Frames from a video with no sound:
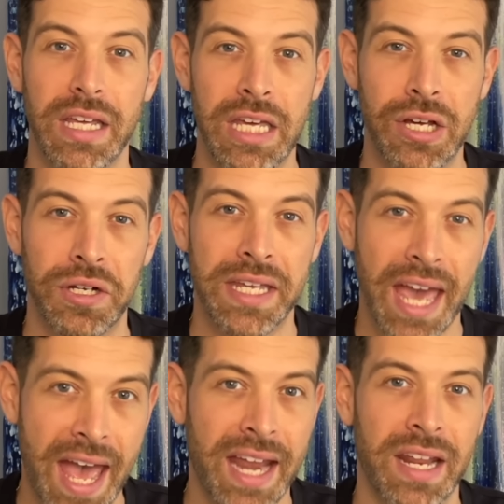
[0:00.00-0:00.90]
he could
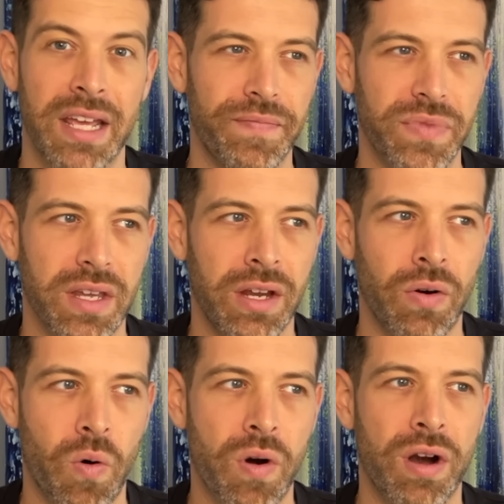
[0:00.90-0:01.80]
get in
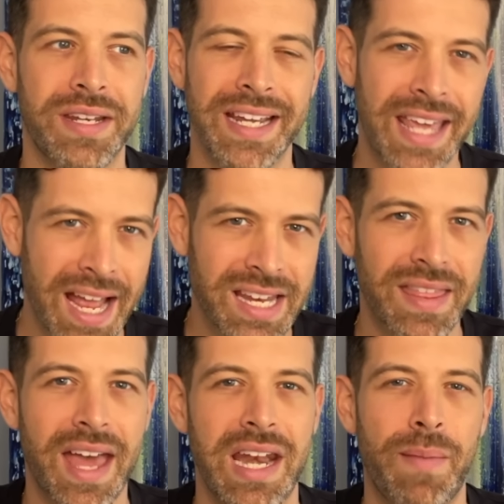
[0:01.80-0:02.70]
order to get to
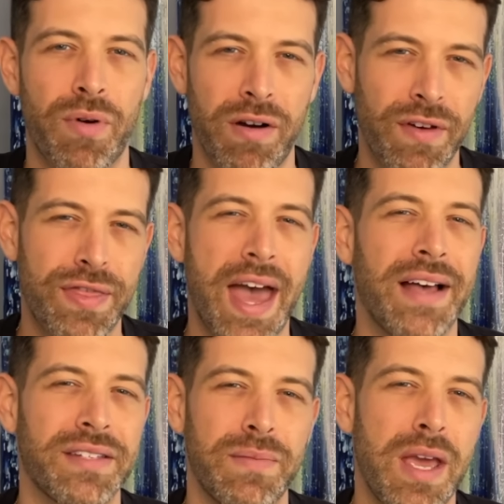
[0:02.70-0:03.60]
that number of
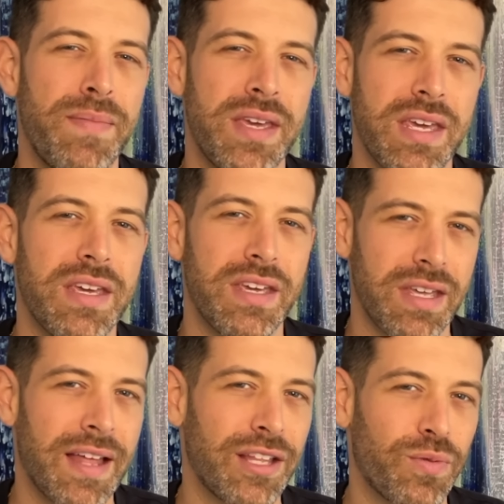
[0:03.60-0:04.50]
1,000. Maybe
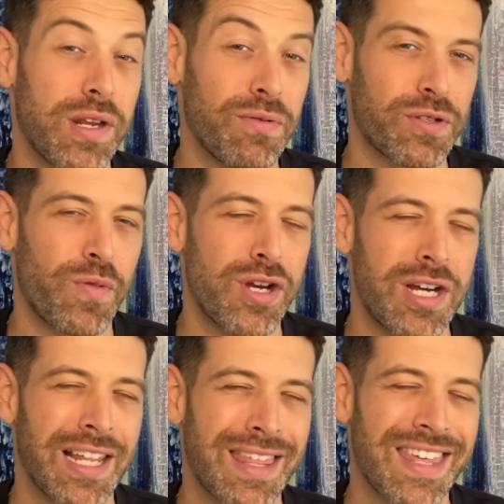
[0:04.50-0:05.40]
that's what he was
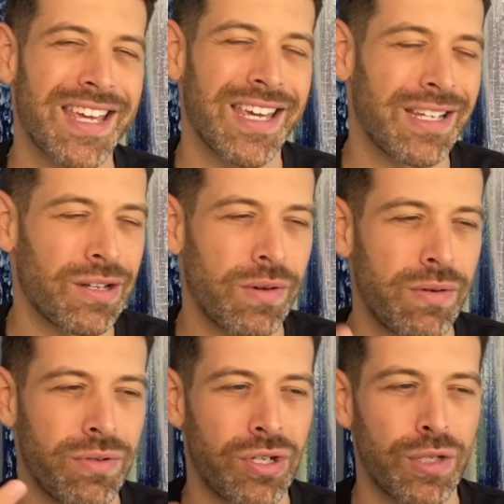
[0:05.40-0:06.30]
originally thinking. So he
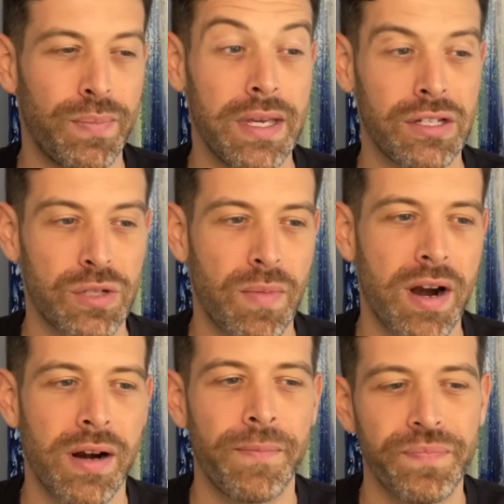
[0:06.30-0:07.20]
was just being
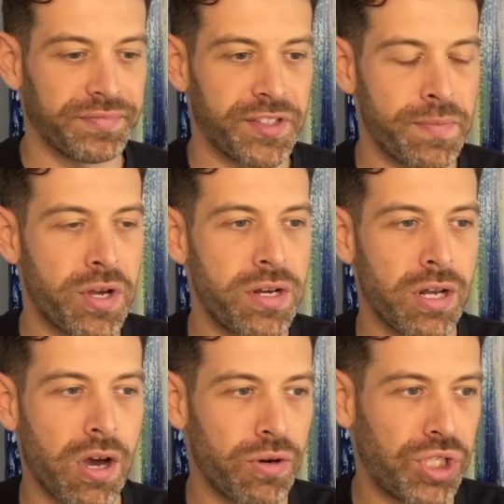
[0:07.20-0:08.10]
smart. Some good
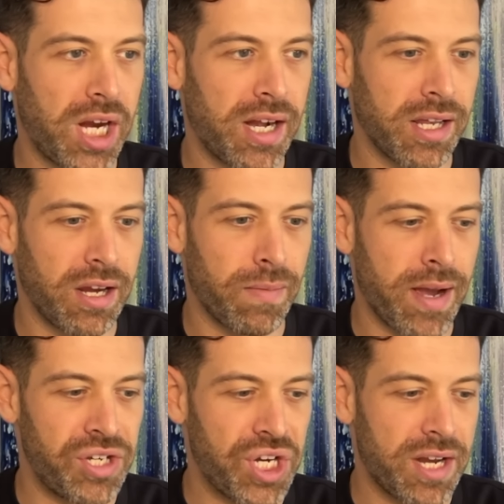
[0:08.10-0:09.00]
negotiating here
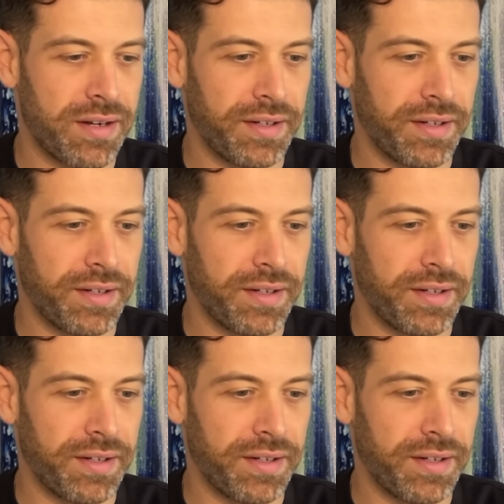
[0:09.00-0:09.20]
by Jin.